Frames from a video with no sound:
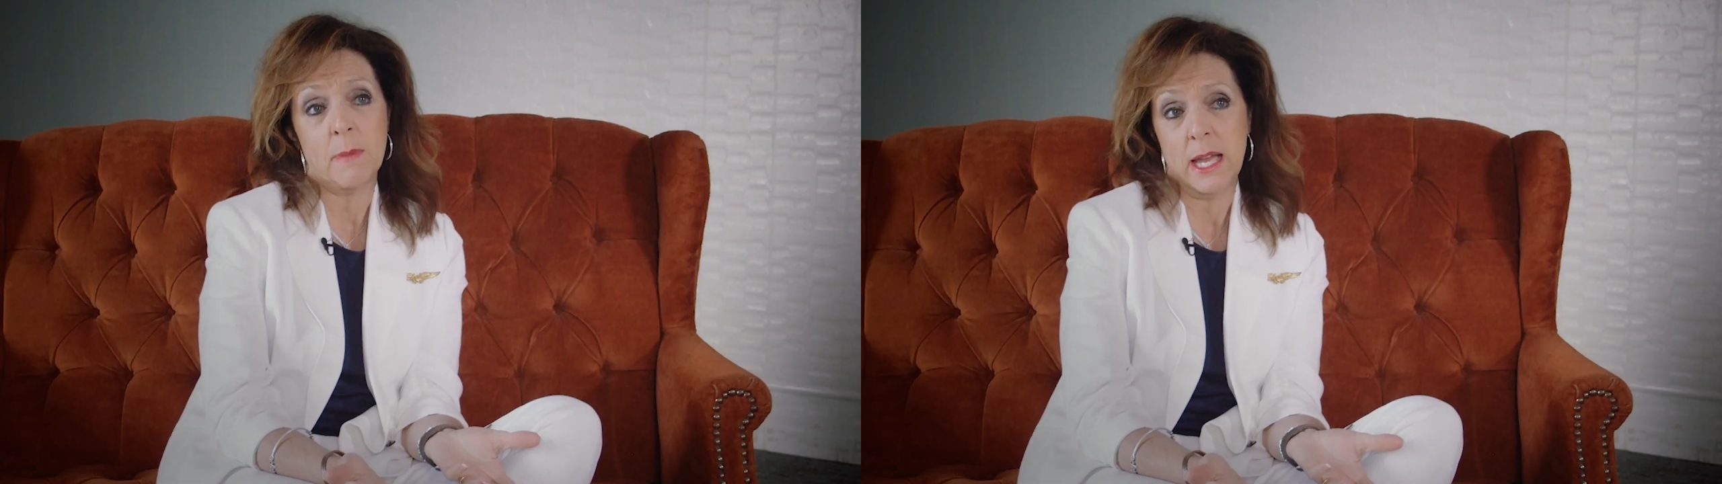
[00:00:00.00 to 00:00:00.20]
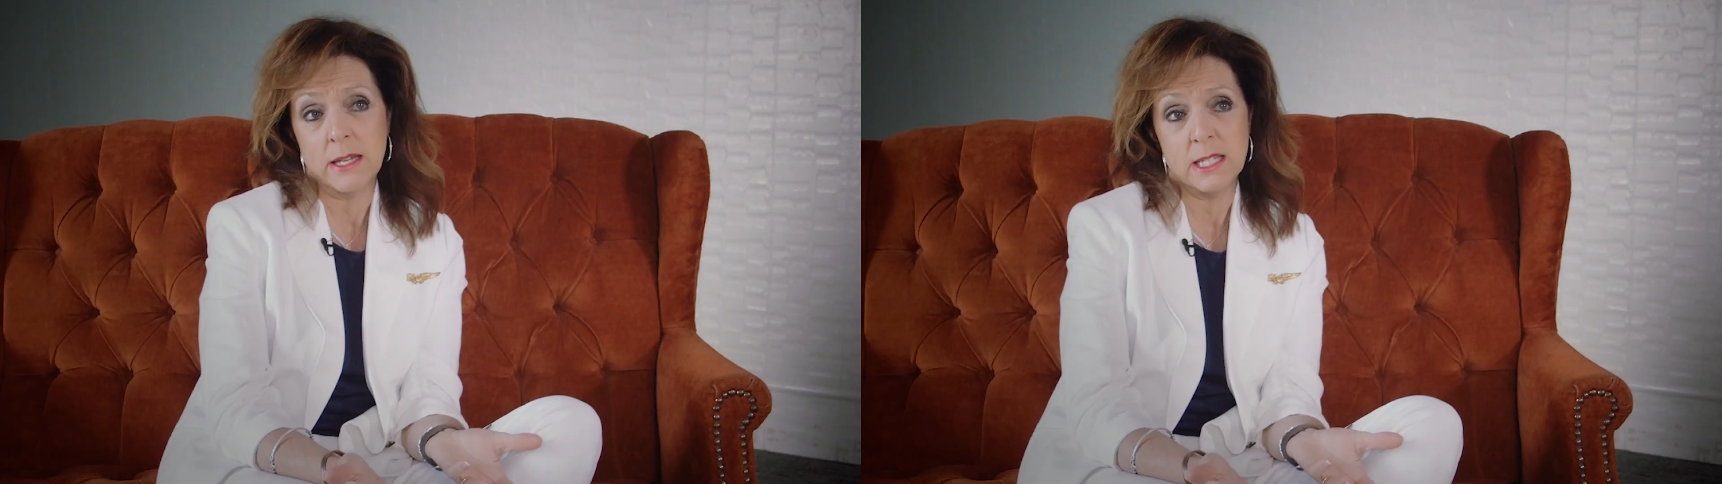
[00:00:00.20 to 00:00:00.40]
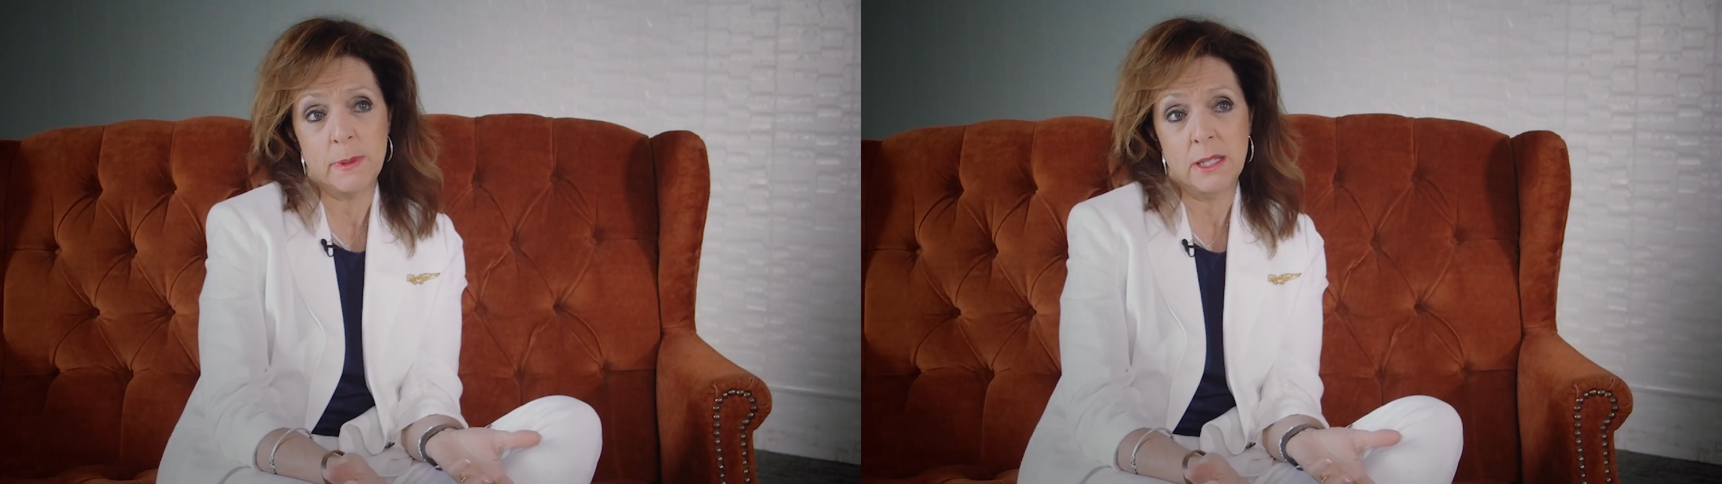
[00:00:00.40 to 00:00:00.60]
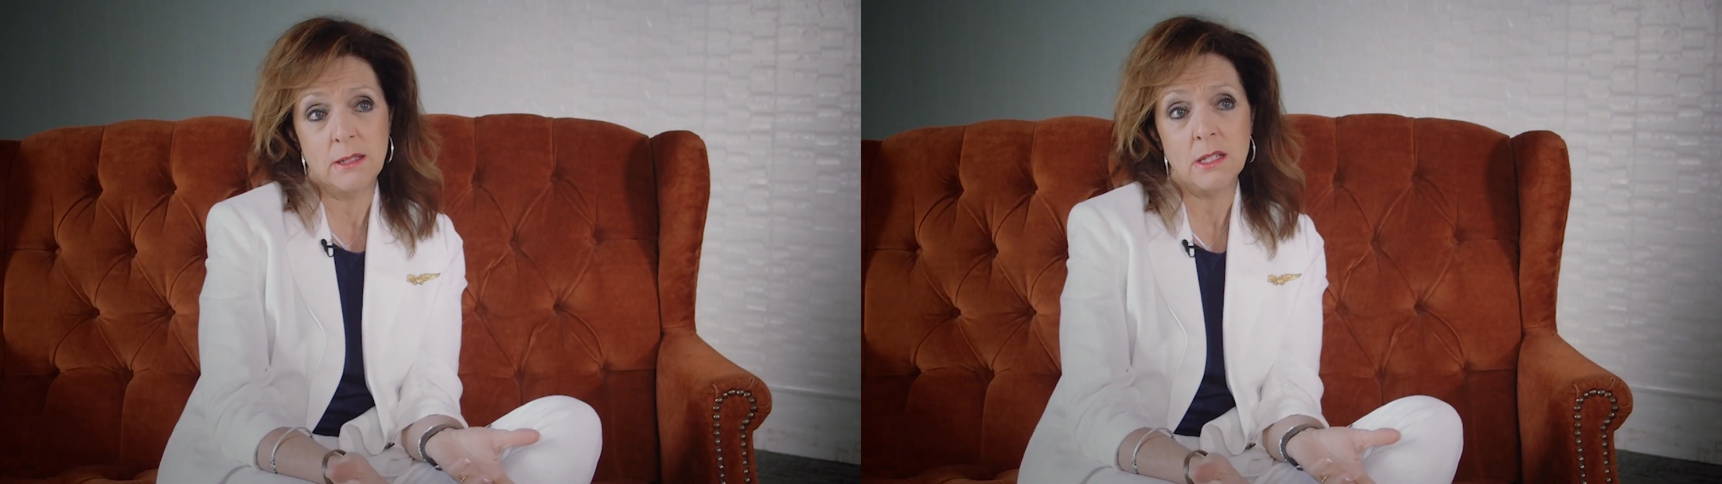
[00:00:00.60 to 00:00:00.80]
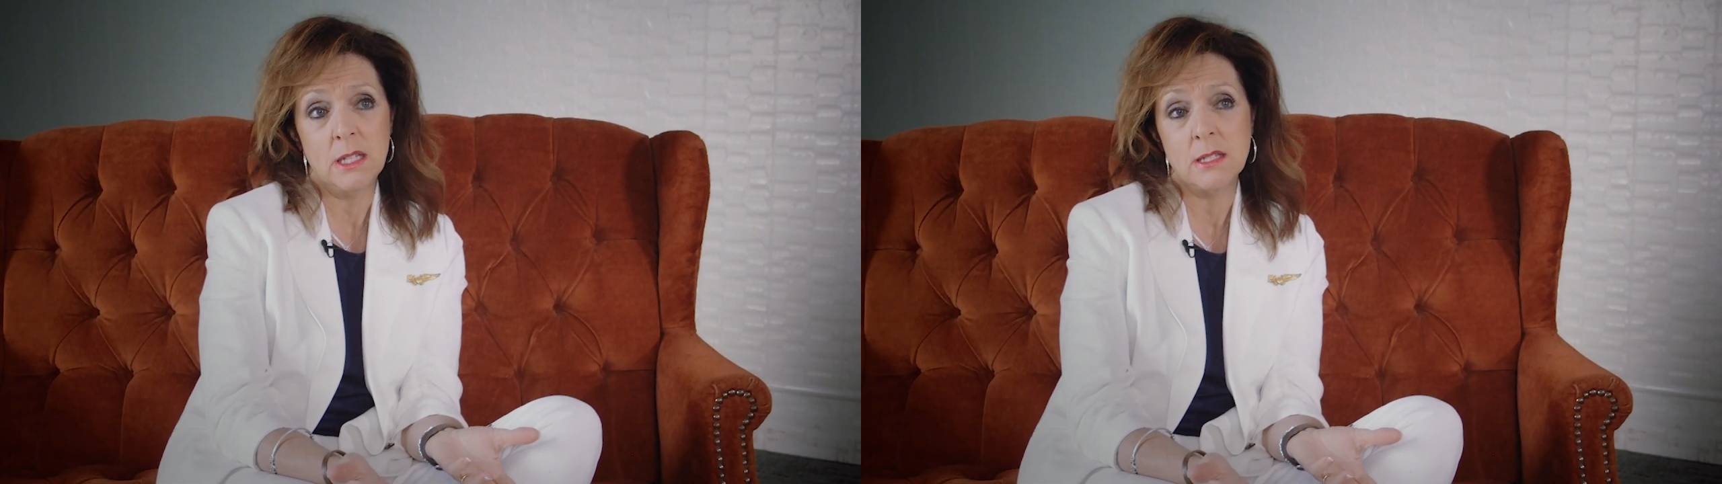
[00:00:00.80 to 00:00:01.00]
my
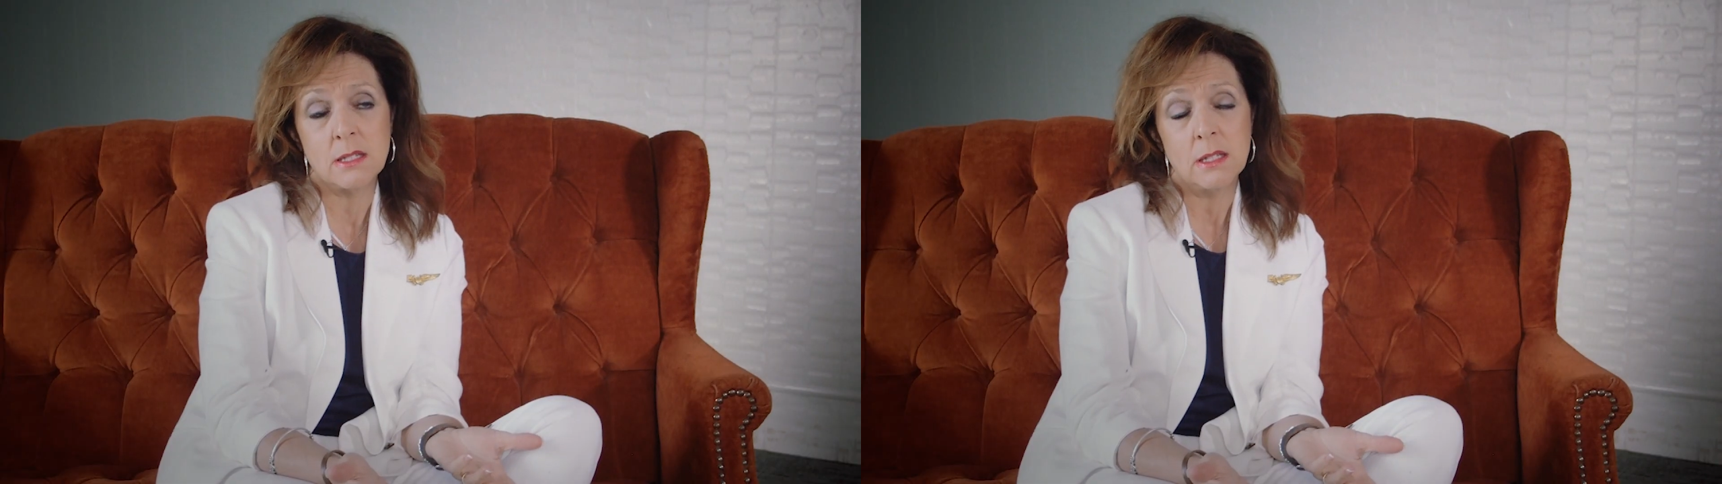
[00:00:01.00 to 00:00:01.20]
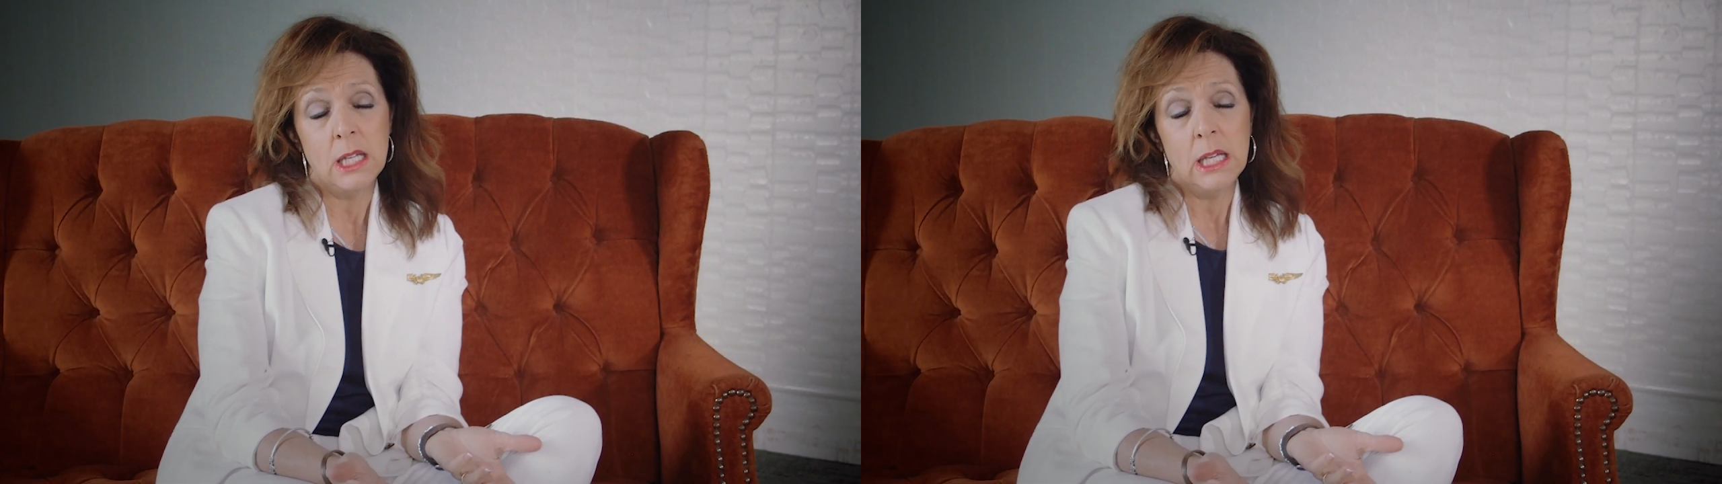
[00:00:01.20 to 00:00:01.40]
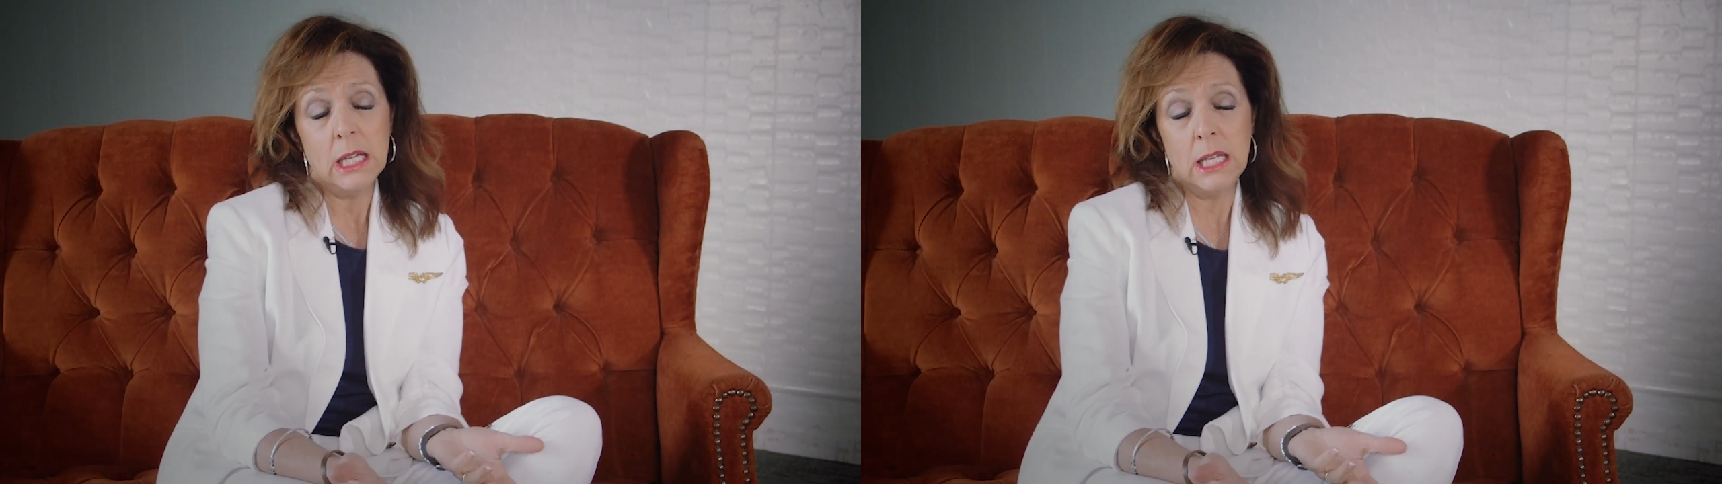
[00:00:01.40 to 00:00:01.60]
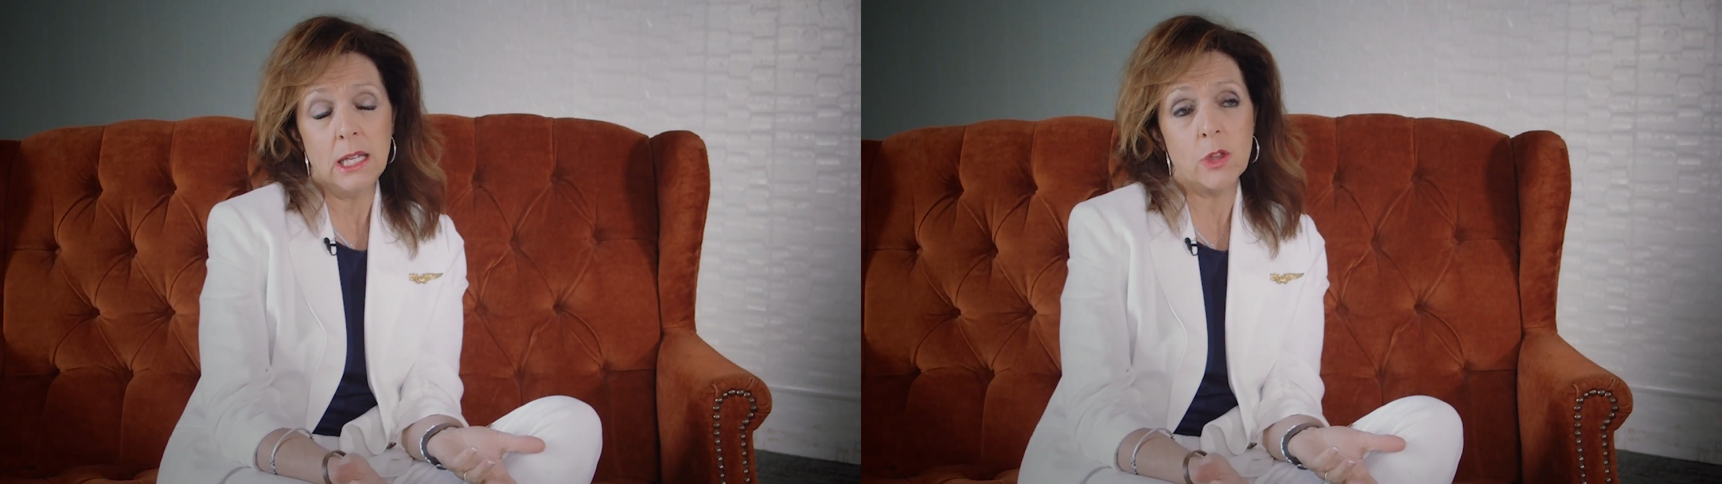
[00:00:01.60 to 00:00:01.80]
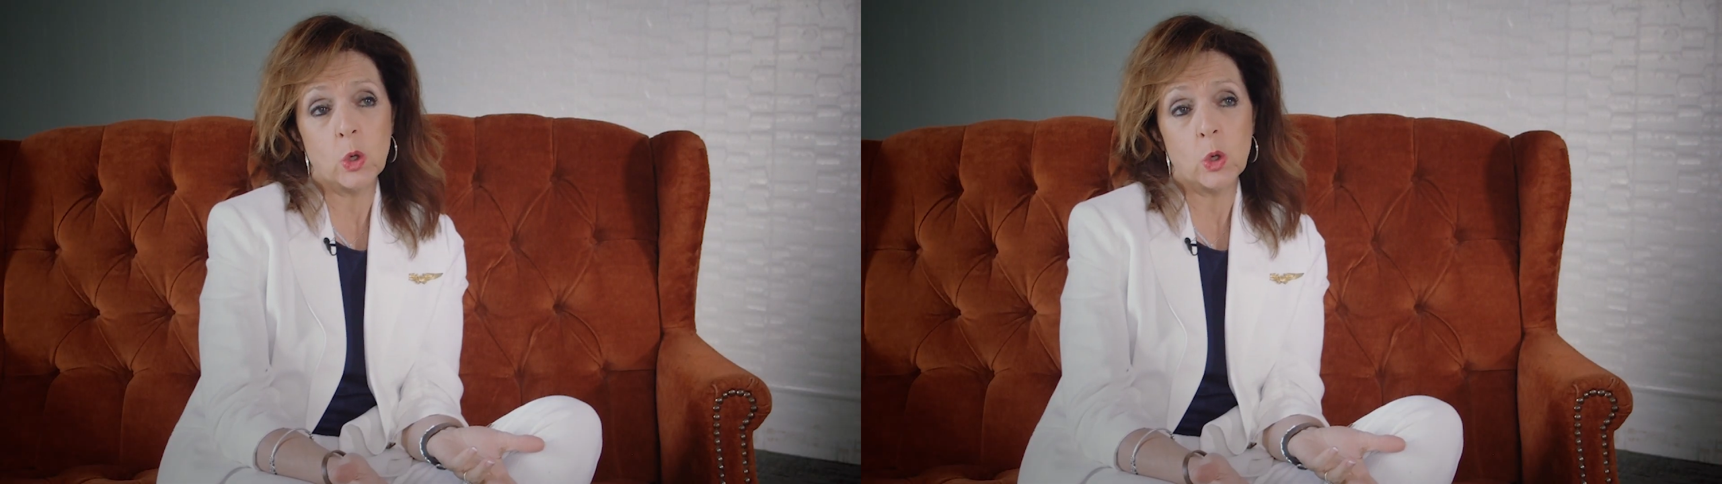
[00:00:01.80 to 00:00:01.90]
husband. He and the